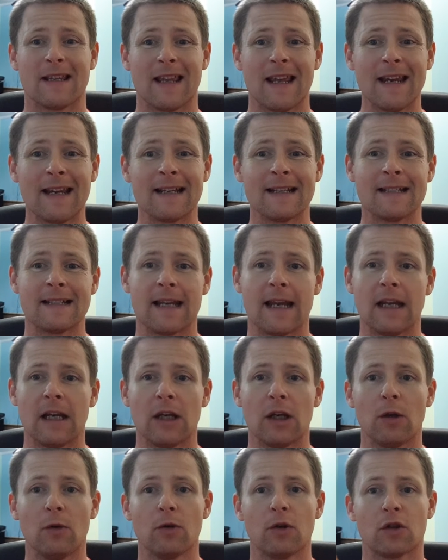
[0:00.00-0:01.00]
they can
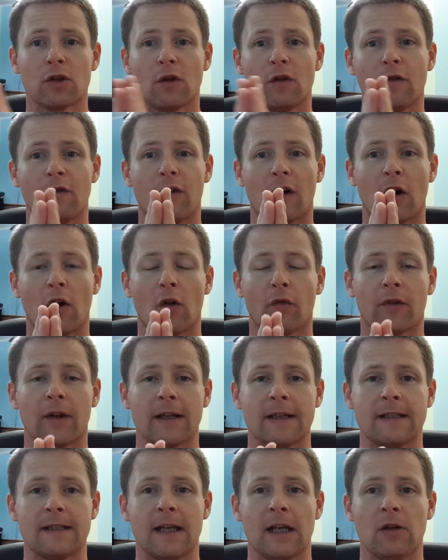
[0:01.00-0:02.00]
take you so far on the
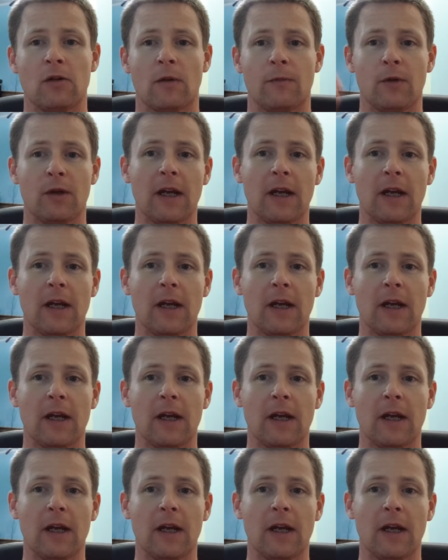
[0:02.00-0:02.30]
continuum.